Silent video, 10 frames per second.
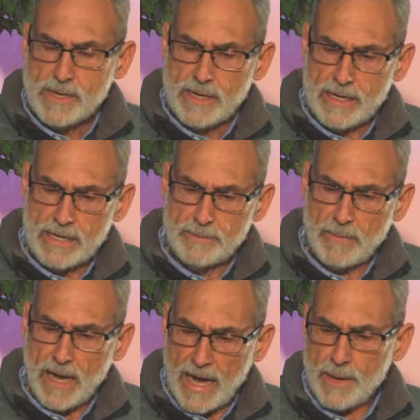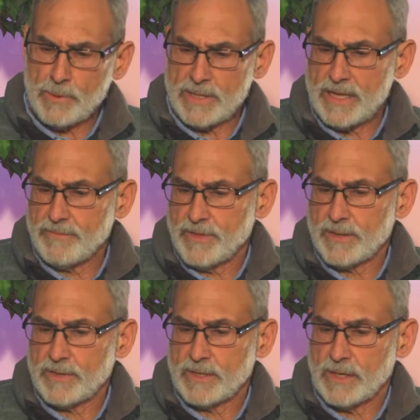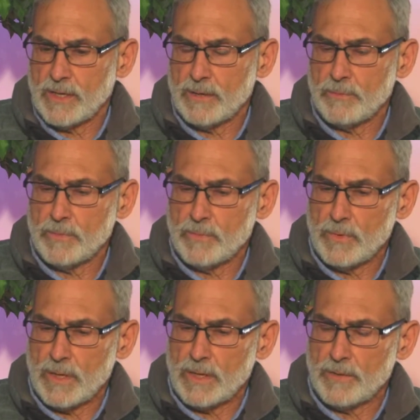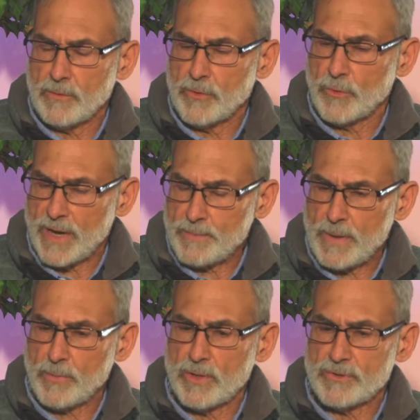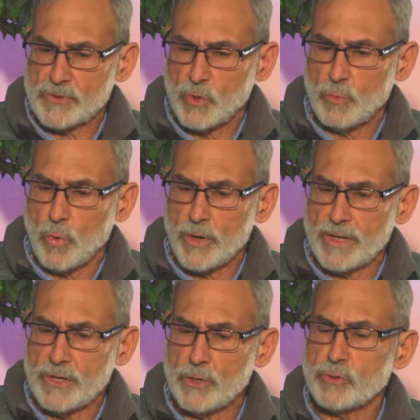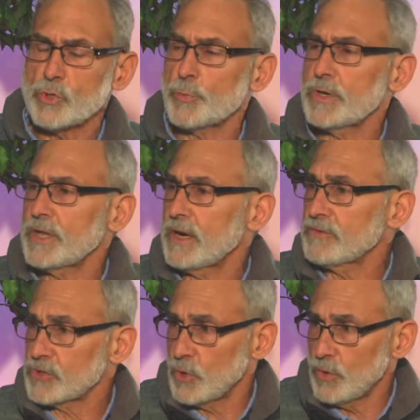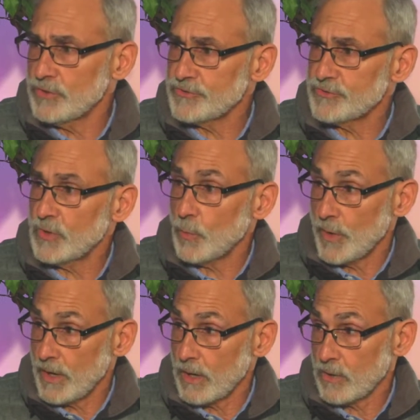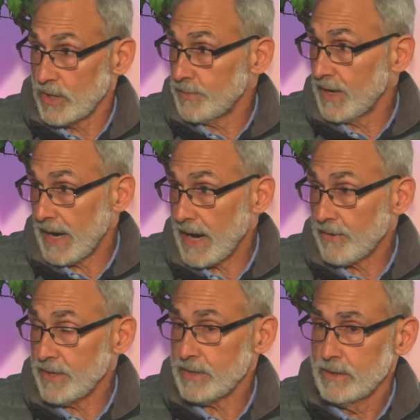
I believe that the right people on the school board and a new superintendent of schools that we are going to be hiring